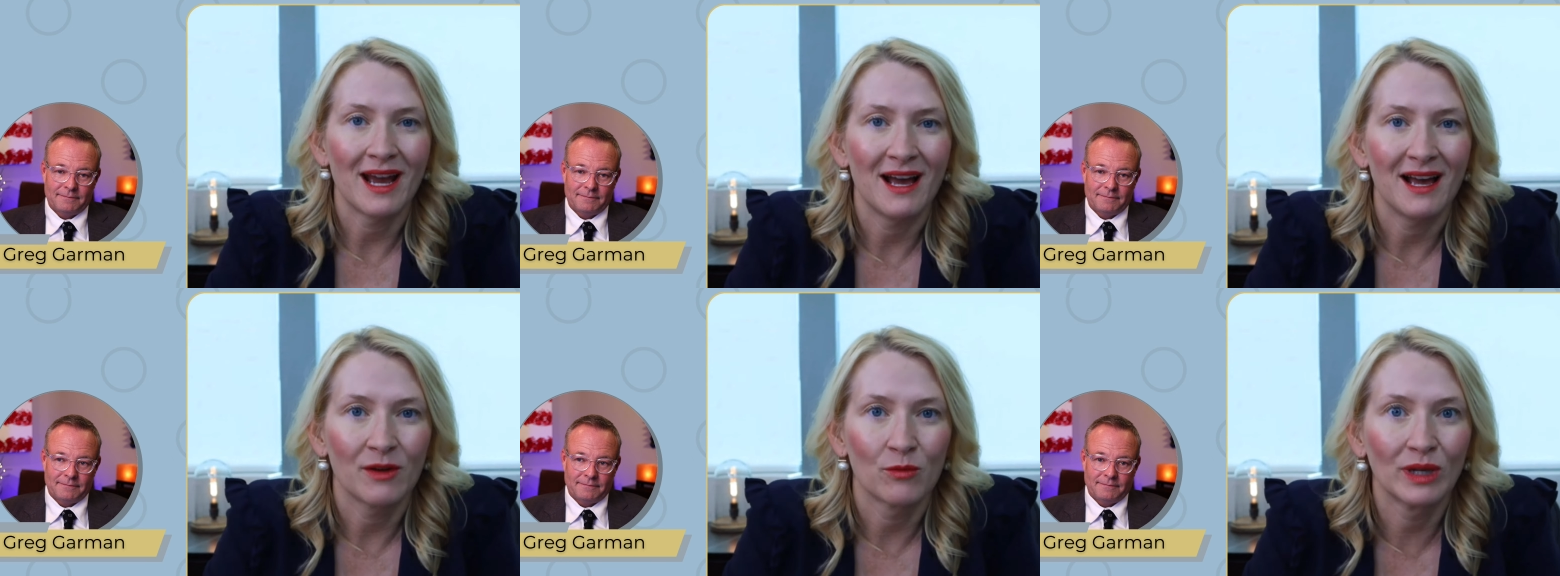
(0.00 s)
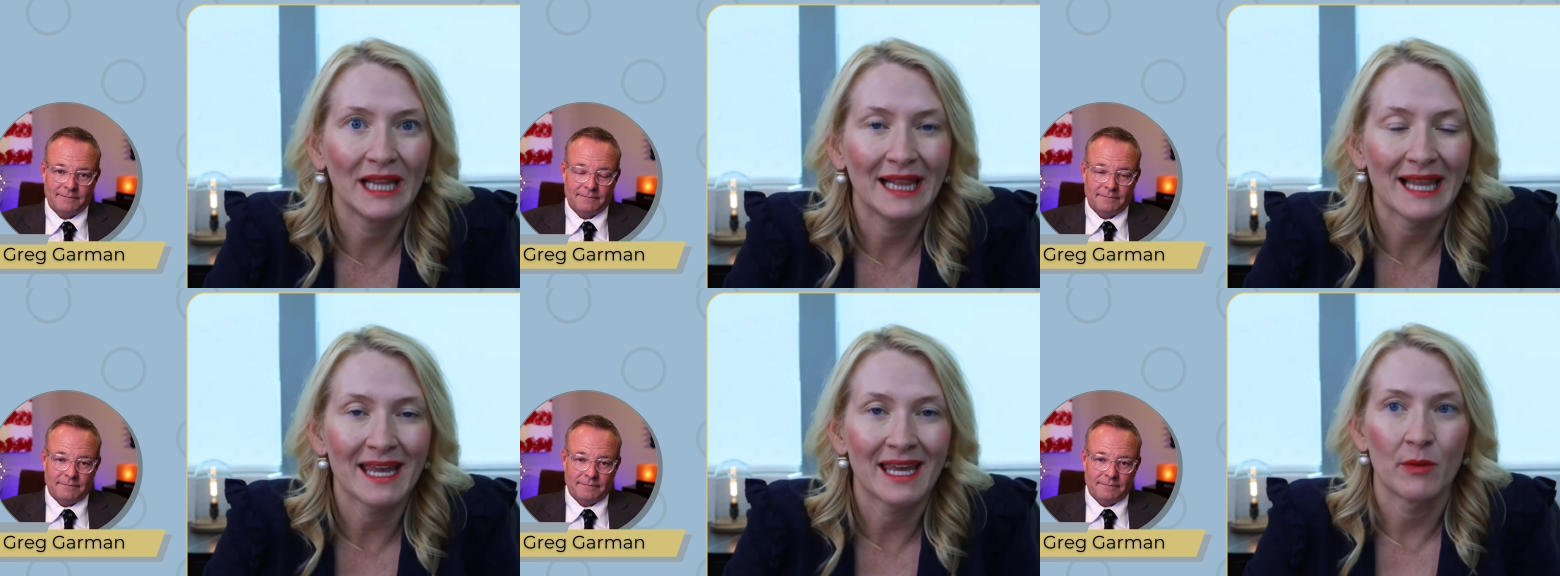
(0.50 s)
Speaker 1: I really like and
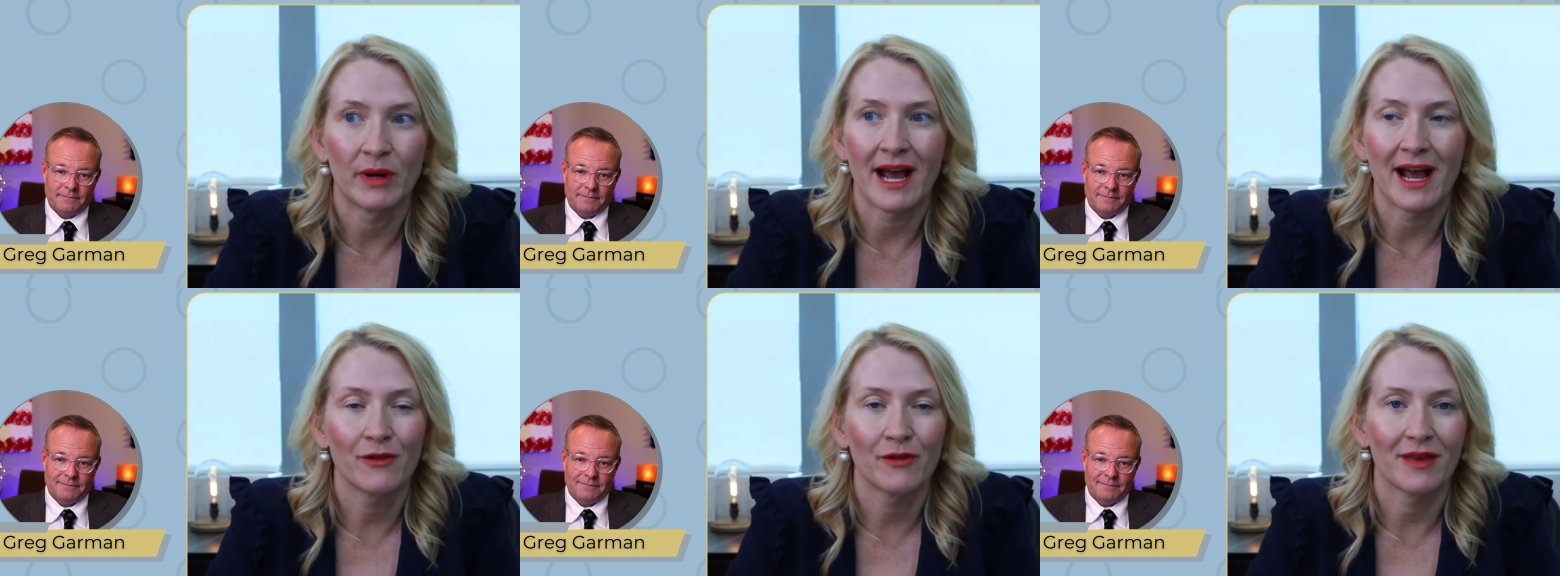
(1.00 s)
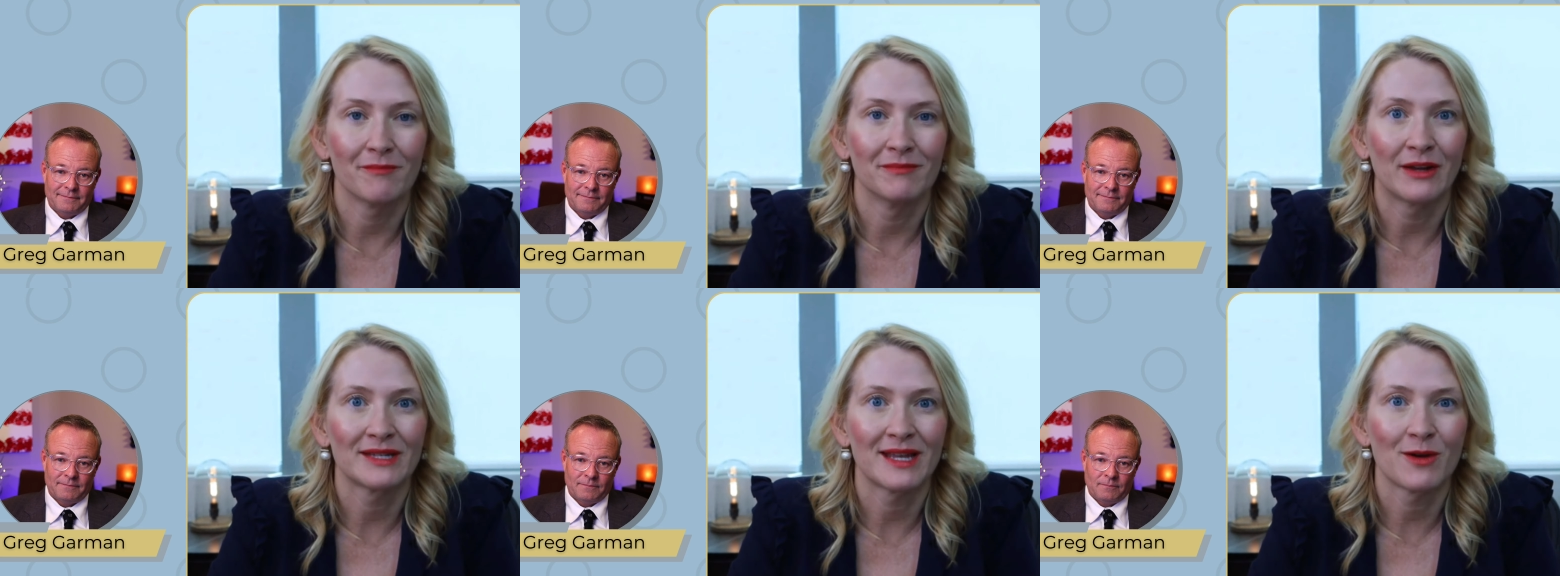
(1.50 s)
I want to hire them? How does
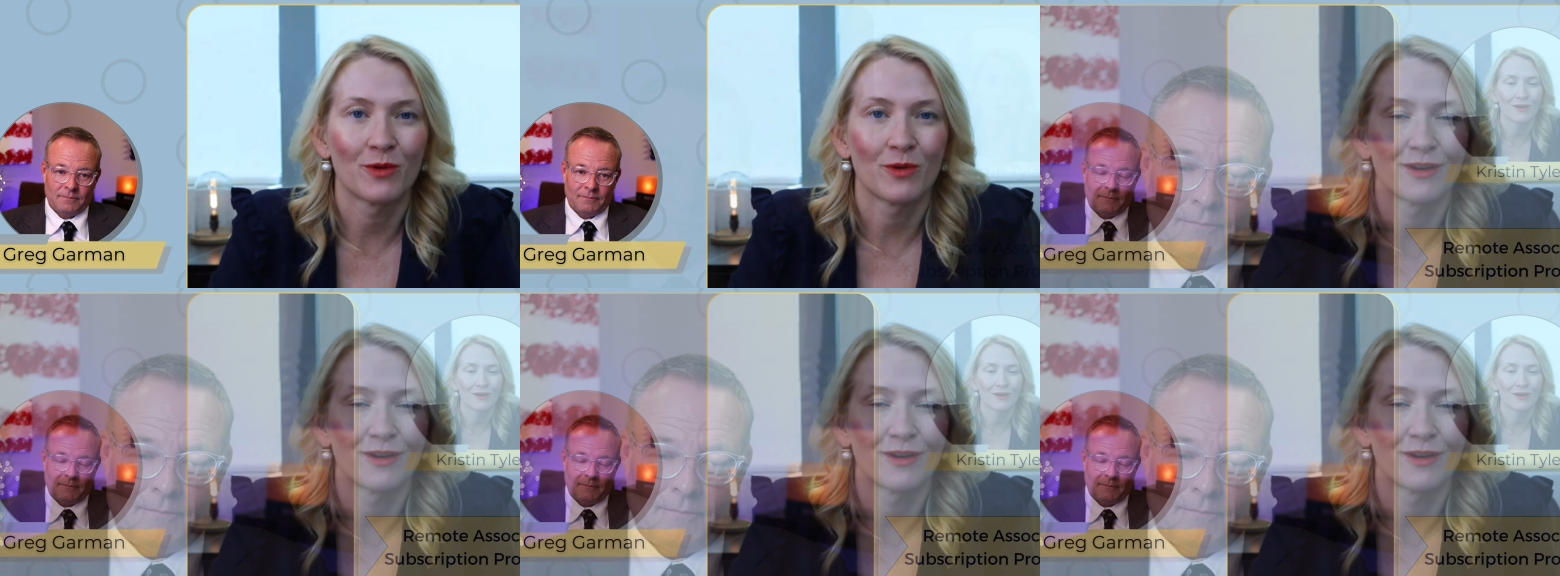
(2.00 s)
that work?